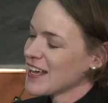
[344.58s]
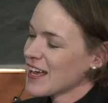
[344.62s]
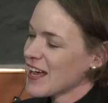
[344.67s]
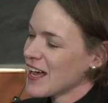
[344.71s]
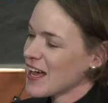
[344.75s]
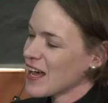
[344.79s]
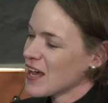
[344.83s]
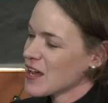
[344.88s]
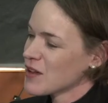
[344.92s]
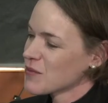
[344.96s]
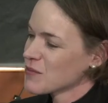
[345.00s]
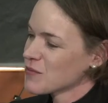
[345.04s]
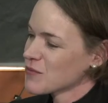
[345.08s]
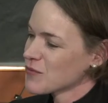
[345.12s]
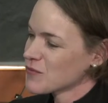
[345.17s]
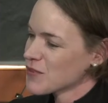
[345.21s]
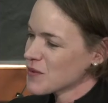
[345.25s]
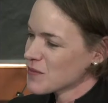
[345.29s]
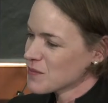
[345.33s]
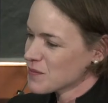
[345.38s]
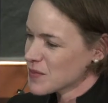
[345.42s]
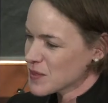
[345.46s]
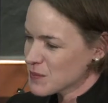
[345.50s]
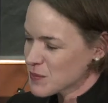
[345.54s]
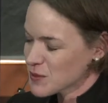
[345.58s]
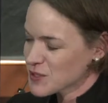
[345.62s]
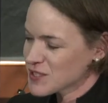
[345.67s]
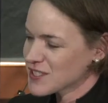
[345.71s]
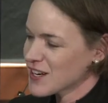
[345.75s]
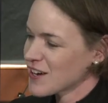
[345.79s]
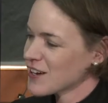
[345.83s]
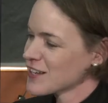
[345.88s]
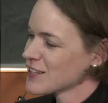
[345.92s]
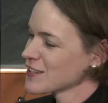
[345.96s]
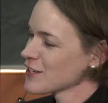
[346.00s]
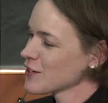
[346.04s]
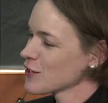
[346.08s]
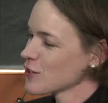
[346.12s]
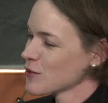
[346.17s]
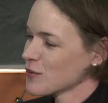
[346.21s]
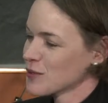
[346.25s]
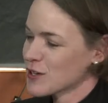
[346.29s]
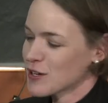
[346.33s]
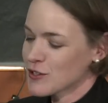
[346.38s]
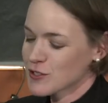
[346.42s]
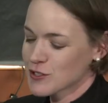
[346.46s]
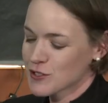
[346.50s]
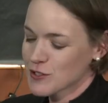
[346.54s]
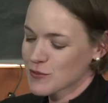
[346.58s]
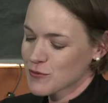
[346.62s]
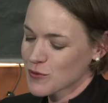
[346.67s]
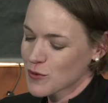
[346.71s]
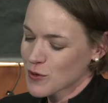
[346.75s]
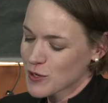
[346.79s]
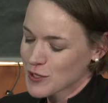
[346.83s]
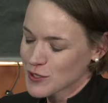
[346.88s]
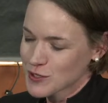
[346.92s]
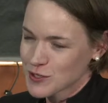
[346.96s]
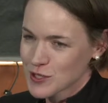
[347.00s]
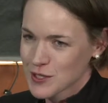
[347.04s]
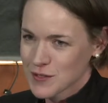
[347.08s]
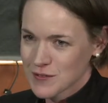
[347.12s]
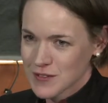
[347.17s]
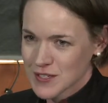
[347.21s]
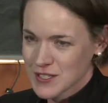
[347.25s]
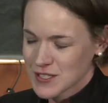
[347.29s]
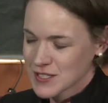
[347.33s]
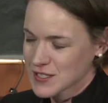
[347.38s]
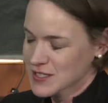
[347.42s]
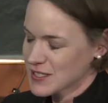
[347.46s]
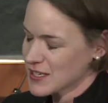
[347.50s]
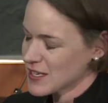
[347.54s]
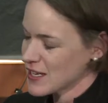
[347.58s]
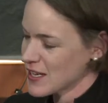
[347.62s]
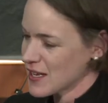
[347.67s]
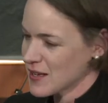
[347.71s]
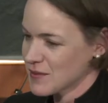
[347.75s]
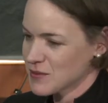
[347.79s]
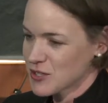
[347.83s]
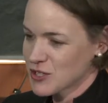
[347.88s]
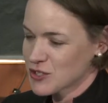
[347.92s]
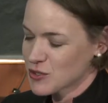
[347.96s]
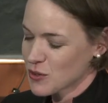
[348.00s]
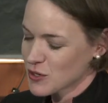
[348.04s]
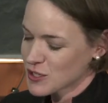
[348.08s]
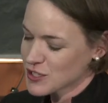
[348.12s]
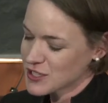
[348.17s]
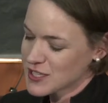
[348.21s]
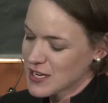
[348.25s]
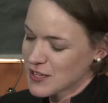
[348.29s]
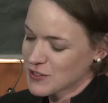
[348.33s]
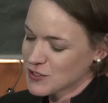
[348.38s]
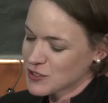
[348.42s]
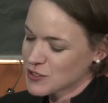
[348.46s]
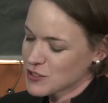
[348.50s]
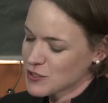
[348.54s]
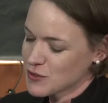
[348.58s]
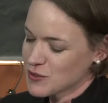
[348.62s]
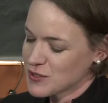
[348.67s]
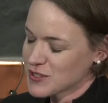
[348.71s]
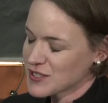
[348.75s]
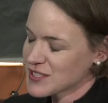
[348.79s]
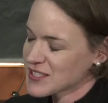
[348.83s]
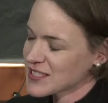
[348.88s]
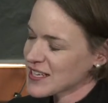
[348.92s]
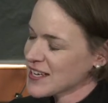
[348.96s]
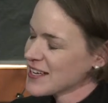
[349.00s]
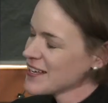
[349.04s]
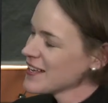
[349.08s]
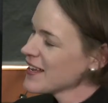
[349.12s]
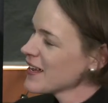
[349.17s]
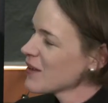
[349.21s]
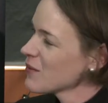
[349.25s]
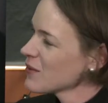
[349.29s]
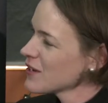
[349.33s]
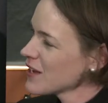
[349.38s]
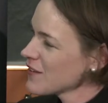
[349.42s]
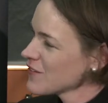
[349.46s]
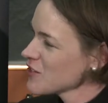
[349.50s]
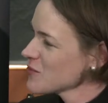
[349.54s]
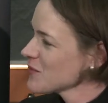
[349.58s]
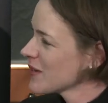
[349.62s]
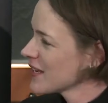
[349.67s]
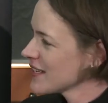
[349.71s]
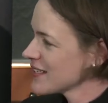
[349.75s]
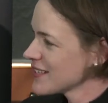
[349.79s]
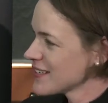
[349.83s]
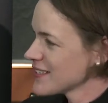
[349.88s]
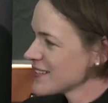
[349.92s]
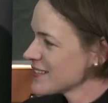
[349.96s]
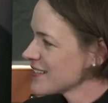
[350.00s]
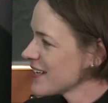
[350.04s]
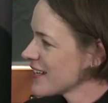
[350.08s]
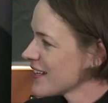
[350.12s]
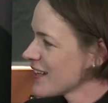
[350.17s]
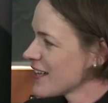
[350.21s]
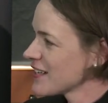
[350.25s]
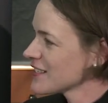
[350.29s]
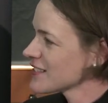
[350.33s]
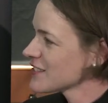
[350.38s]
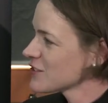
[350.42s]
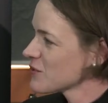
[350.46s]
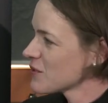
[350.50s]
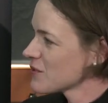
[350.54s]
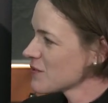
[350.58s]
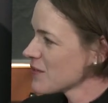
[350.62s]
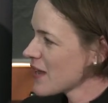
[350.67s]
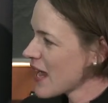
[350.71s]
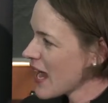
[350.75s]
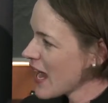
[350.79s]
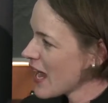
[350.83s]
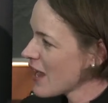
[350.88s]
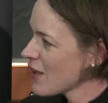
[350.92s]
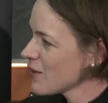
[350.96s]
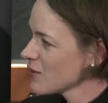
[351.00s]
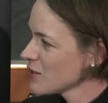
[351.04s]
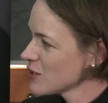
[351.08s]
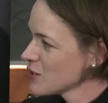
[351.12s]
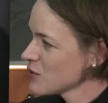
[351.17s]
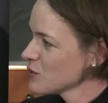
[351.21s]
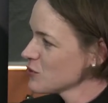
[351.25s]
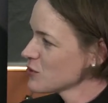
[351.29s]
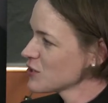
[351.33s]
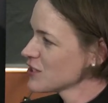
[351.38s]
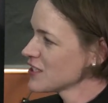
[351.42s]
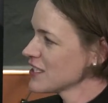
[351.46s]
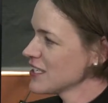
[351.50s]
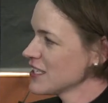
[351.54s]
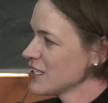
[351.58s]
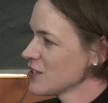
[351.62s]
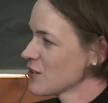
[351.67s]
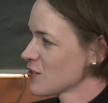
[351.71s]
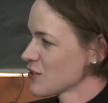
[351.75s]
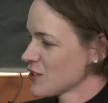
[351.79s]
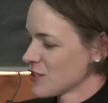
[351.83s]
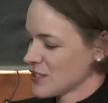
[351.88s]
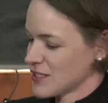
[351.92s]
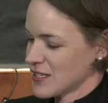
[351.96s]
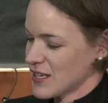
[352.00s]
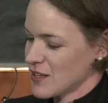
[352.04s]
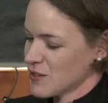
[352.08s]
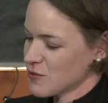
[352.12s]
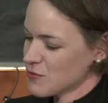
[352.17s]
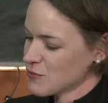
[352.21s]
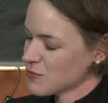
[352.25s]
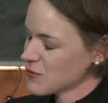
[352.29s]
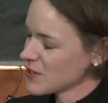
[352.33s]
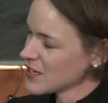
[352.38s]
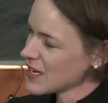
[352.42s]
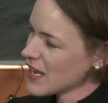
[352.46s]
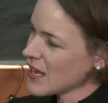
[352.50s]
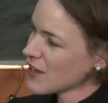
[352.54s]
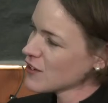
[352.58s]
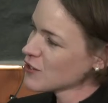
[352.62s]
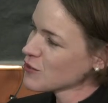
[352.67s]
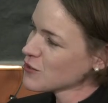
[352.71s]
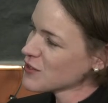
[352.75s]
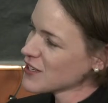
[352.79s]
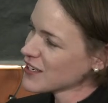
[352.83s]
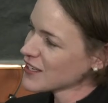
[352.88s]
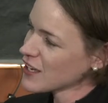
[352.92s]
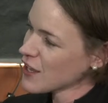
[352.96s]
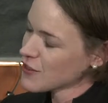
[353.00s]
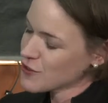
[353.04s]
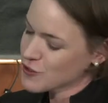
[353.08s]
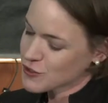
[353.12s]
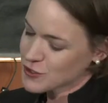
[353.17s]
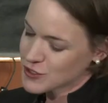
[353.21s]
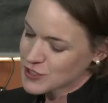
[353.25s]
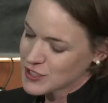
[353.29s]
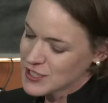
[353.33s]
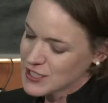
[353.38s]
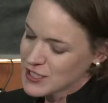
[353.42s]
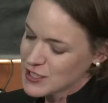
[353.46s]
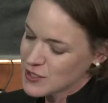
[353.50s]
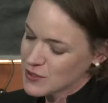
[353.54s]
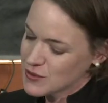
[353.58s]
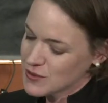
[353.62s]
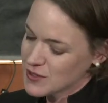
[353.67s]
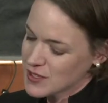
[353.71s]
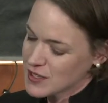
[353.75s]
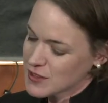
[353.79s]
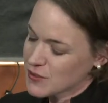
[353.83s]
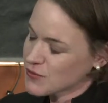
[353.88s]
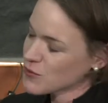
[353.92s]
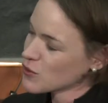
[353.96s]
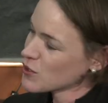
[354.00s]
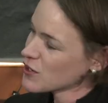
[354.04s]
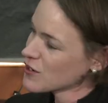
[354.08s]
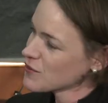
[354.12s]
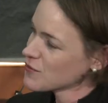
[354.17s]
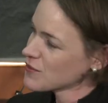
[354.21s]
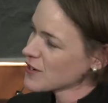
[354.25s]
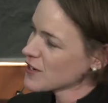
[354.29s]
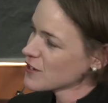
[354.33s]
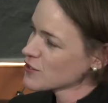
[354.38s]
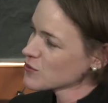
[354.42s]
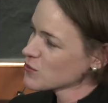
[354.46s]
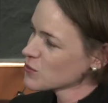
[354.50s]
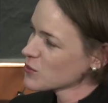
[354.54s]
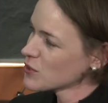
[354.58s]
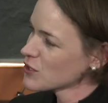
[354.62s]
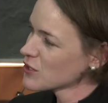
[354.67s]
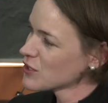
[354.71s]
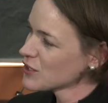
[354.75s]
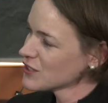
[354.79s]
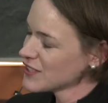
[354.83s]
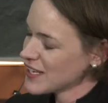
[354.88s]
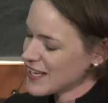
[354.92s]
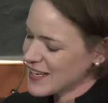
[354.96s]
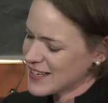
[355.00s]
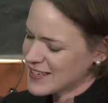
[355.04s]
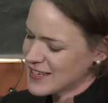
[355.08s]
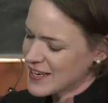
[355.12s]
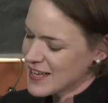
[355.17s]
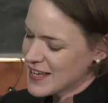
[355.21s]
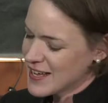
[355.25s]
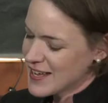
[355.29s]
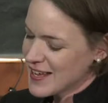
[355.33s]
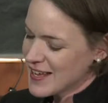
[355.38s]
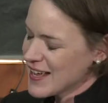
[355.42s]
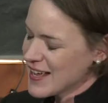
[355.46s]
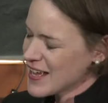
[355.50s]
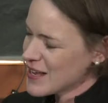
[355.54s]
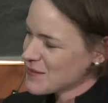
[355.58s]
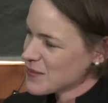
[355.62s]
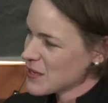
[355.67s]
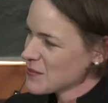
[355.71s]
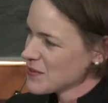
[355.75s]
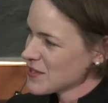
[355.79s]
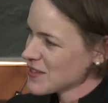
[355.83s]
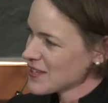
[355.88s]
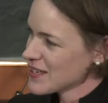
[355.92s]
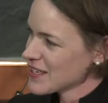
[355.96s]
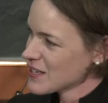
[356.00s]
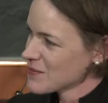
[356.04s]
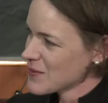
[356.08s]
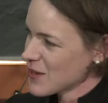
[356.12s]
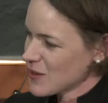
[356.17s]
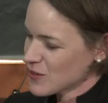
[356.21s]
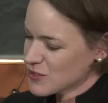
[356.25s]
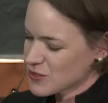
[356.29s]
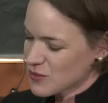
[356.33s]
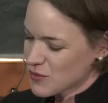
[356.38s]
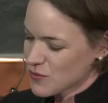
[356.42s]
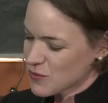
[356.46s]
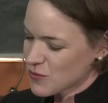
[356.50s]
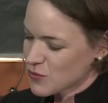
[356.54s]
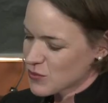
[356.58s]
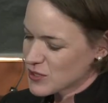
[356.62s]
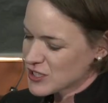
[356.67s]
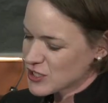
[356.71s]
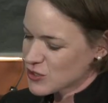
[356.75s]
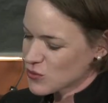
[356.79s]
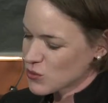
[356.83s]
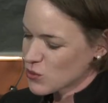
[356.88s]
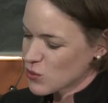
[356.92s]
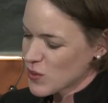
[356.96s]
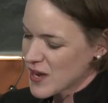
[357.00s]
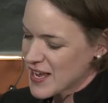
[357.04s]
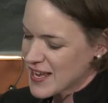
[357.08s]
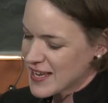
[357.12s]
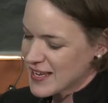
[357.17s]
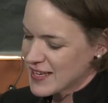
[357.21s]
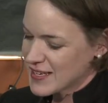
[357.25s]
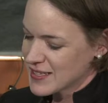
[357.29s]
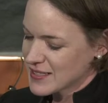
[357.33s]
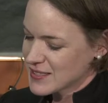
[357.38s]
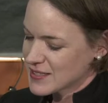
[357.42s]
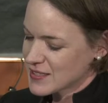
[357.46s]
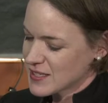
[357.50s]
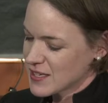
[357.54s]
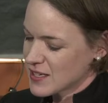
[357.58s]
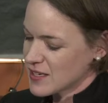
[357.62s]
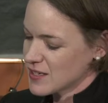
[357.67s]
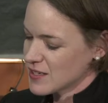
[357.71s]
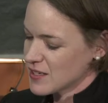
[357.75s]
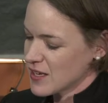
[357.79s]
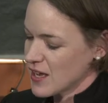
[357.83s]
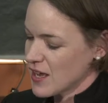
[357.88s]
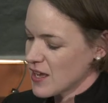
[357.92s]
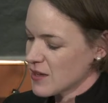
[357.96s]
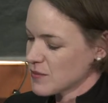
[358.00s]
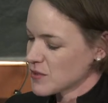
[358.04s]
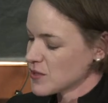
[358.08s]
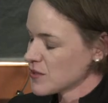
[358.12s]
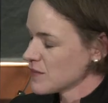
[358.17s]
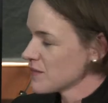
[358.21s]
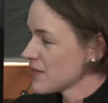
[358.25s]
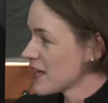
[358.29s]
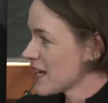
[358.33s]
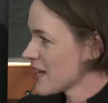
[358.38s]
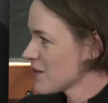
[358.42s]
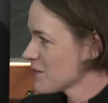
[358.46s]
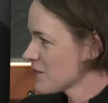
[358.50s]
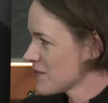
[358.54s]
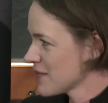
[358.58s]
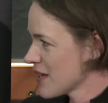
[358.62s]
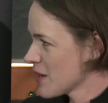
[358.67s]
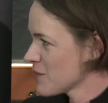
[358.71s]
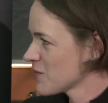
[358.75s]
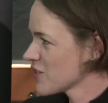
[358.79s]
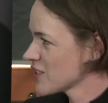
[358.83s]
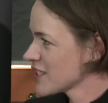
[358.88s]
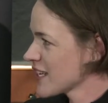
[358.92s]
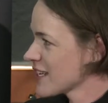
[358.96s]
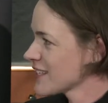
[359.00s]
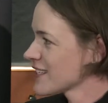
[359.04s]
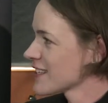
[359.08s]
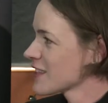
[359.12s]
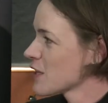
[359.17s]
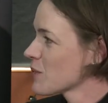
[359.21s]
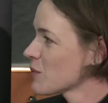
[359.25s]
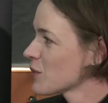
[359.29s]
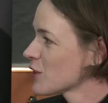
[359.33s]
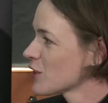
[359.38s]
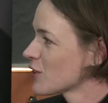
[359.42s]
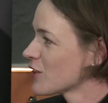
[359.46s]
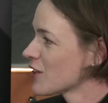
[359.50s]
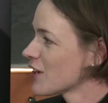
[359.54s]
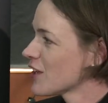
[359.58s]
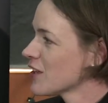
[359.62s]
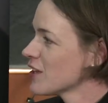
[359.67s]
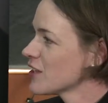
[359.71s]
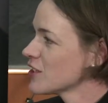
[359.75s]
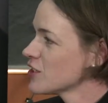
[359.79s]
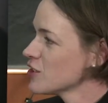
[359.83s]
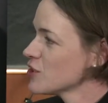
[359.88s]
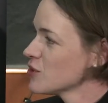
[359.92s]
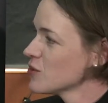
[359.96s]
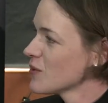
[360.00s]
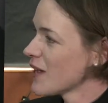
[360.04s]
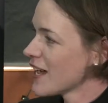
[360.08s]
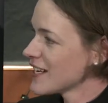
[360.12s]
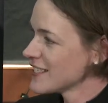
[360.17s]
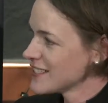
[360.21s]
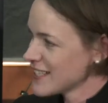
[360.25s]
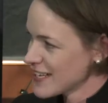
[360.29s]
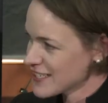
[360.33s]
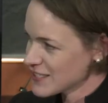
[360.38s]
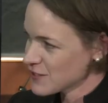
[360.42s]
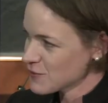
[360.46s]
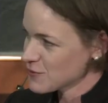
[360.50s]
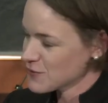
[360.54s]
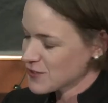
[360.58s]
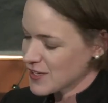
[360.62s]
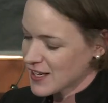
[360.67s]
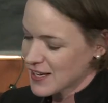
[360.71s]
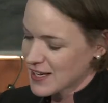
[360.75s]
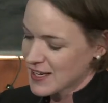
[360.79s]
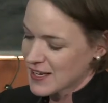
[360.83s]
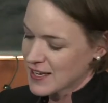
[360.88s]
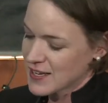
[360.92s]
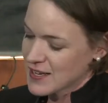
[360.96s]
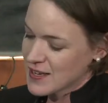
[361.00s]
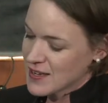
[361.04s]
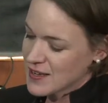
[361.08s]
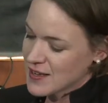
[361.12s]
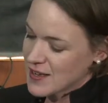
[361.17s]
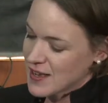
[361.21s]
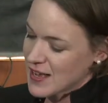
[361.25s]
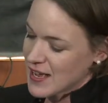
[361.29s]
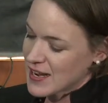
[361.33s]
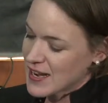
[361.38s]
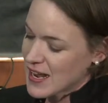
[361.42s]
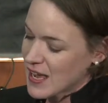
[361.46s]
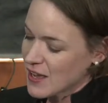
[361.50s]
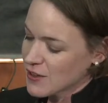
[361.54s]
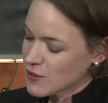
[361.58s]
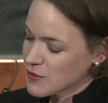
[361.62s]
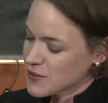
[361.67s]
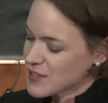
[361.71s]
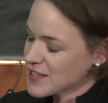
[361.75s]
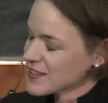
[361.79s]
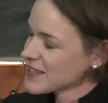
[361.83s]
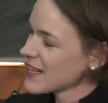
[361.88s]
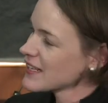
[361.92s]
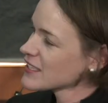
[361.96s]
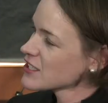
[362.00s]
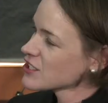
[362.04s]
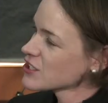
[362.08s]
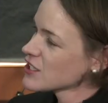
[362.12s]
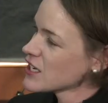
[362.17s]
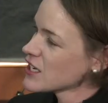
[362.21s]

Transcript: um, from people starting their careers in the Foreign Service um, to Georgetown students if you might tell us sort of how you see yourself and how you think others see you in the foreign affairs world, and maybe think about sort of which ways, um, and I'm emphasizing the plural, you identify, and how you think that's